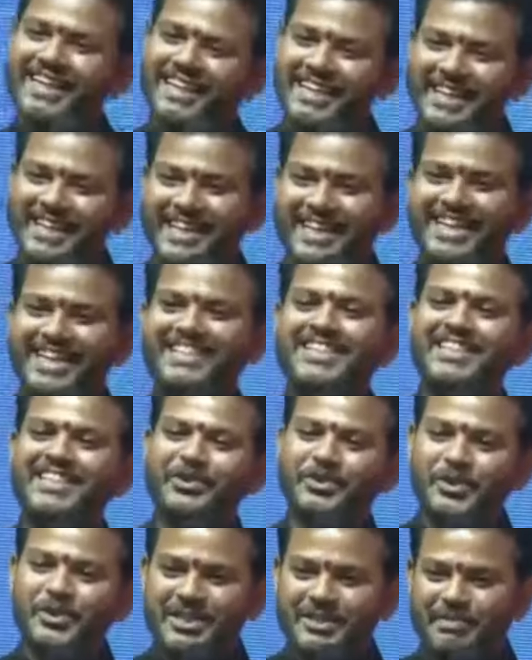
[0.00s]
and he takes
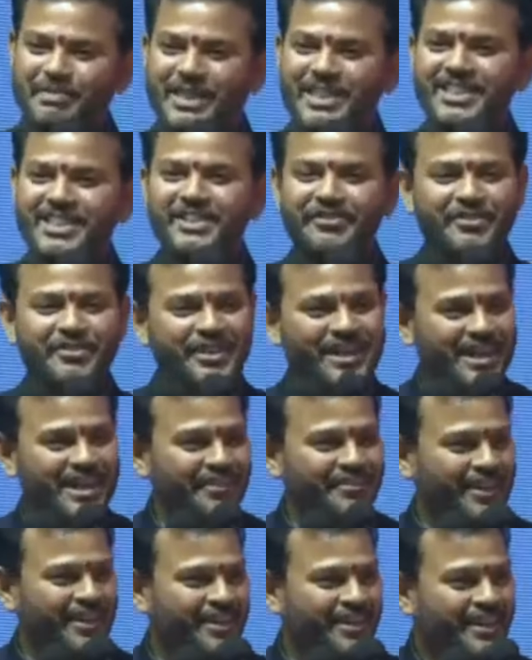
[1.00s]
it to a much different
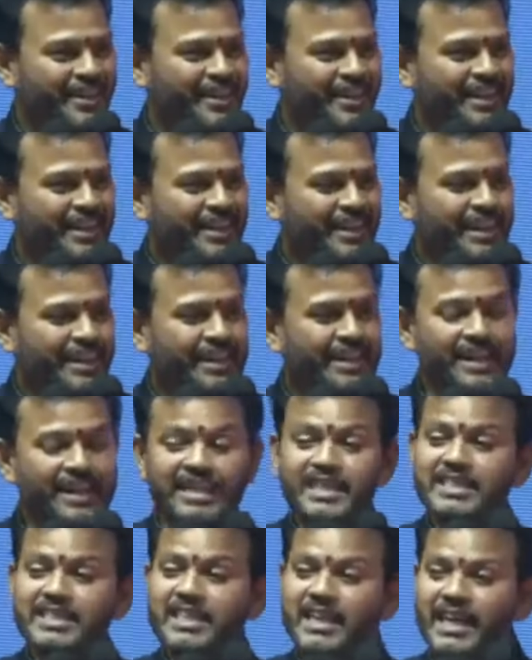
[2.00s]
level. And
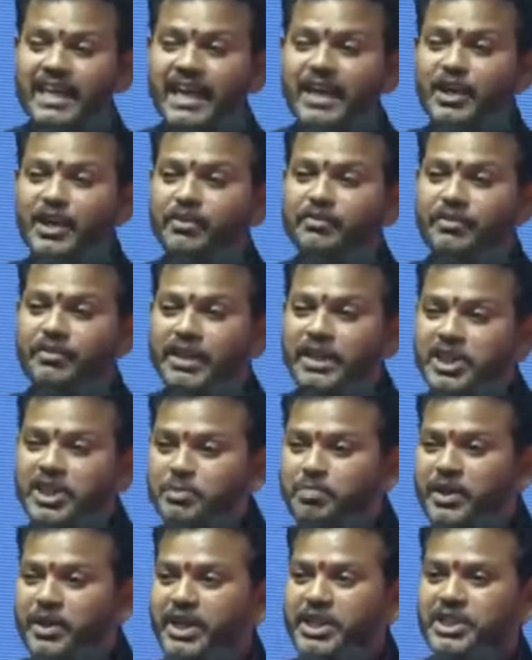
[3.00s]
that is the kind of
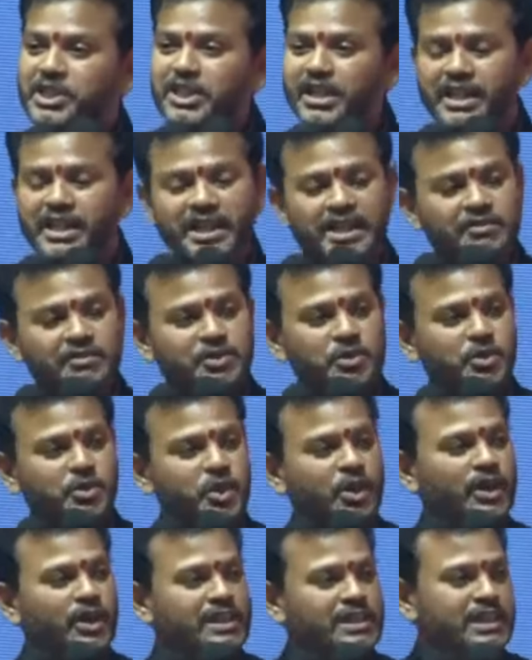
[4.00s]
inspiration he gives to
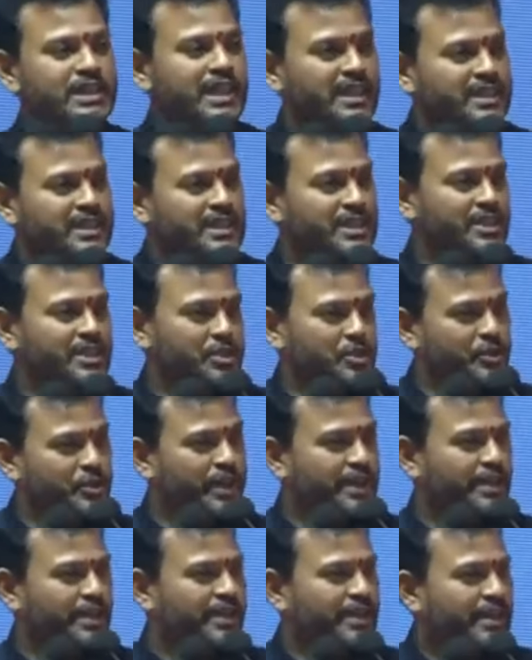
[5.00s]
all us youngsters
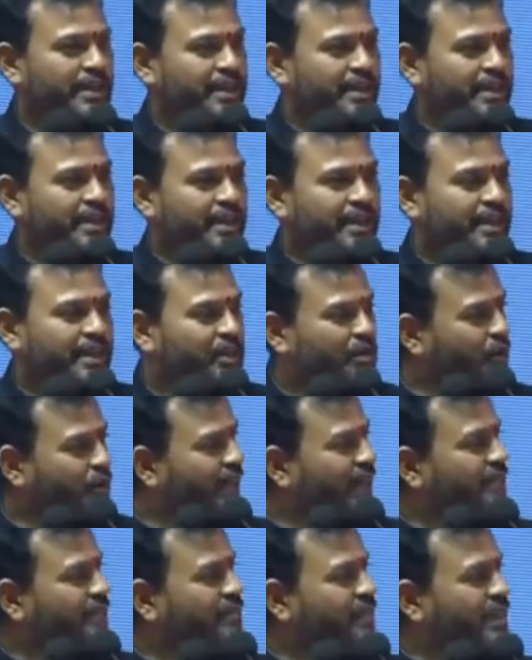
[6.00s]
today. And
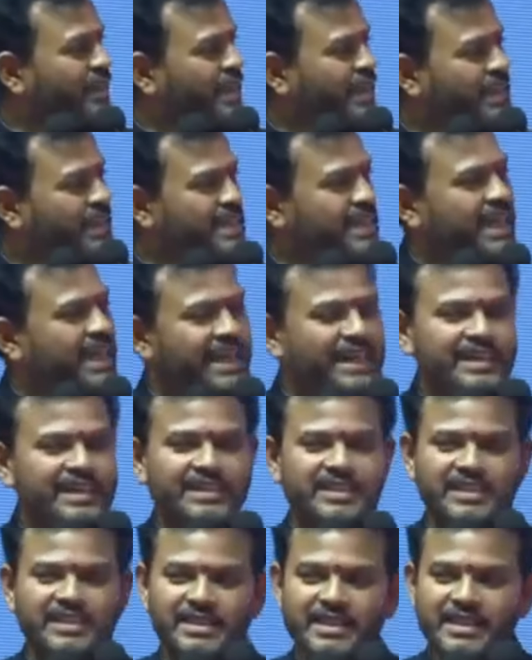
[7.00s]
today, with his
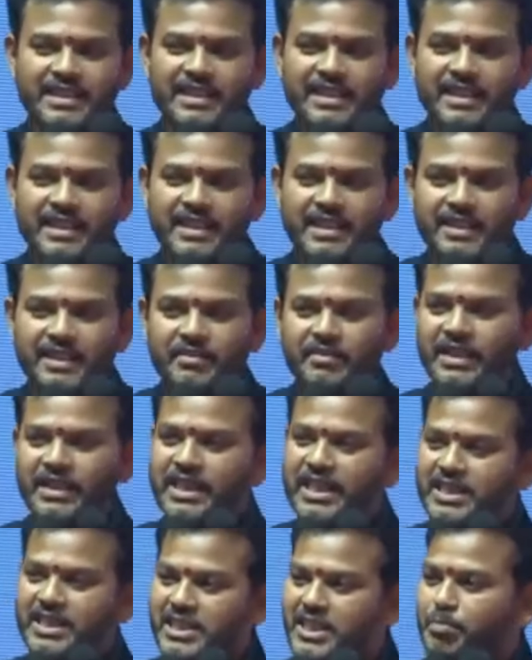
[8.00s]
guidance,
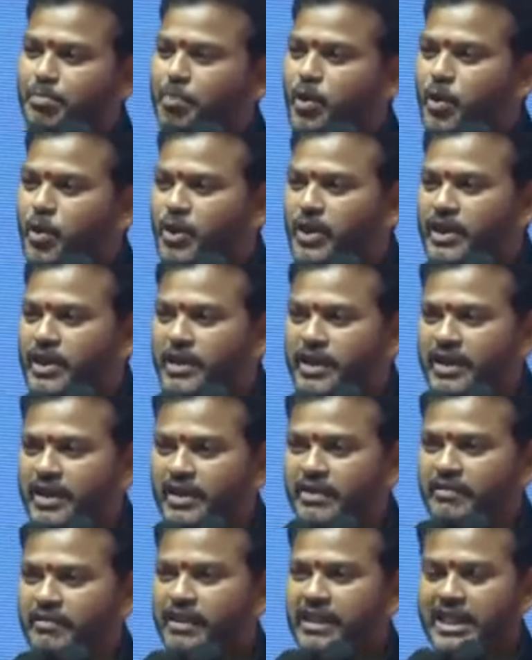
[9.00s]
with his support,
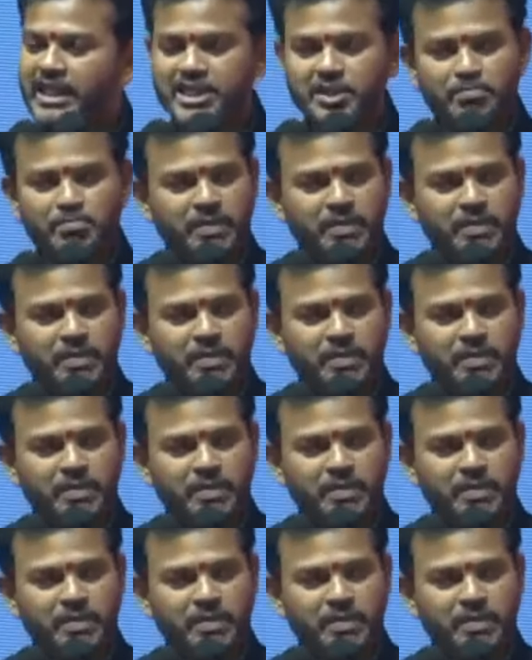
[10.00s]
with his